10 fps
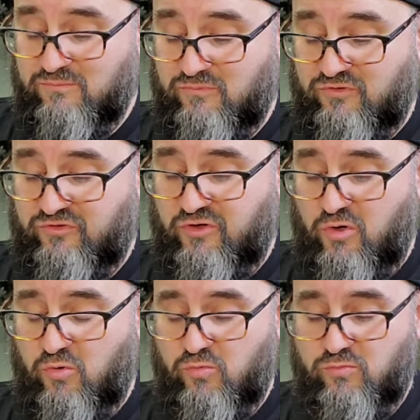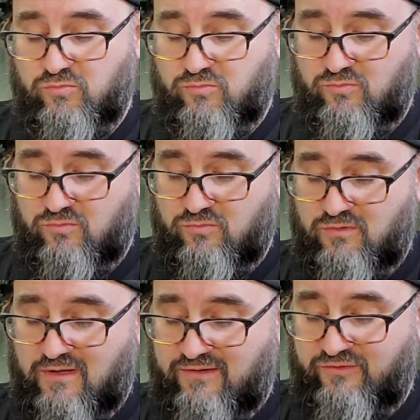So
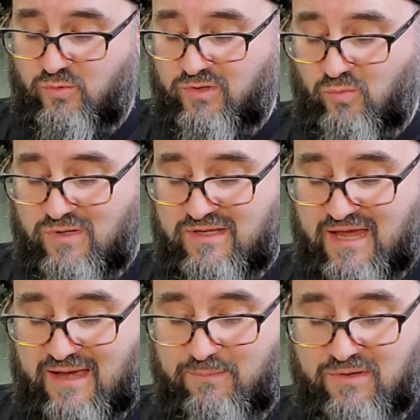as a quick recap,